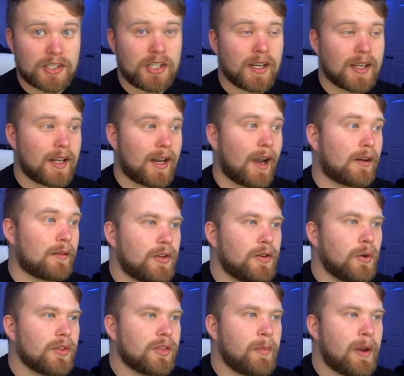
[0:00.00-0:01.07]
Check it out. The
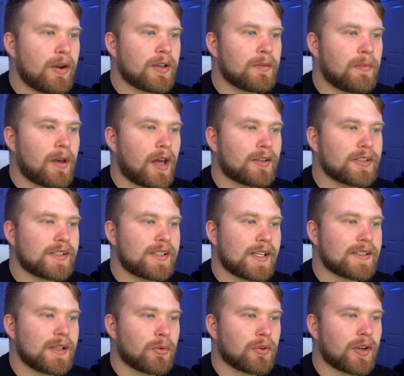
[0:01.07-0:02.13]
North American model
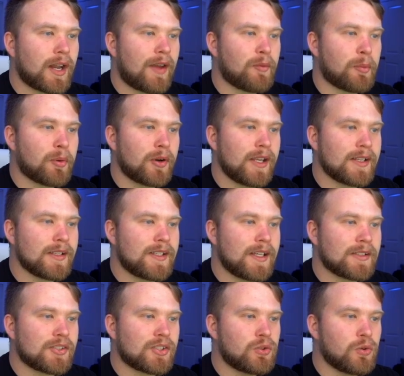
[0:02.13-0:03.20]
says that we're going to have a pretty
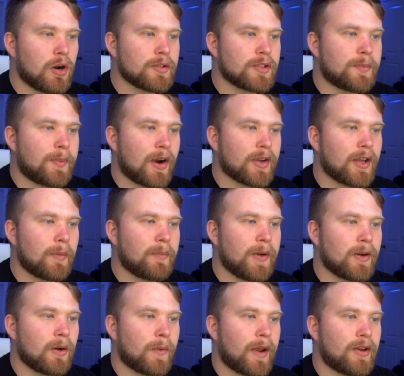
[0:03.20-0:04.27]
intense storm spark up
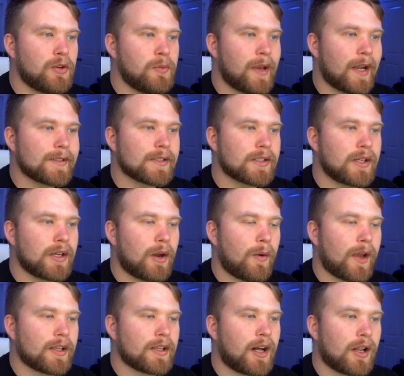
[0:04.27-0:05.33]
here around New Mexico
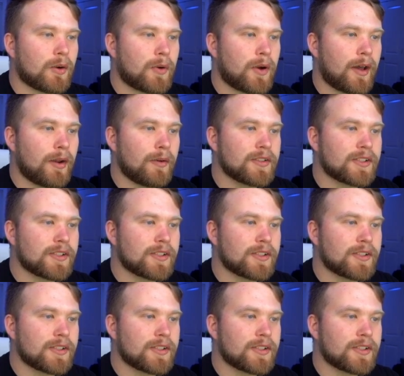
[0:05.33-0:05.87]
and Colorado.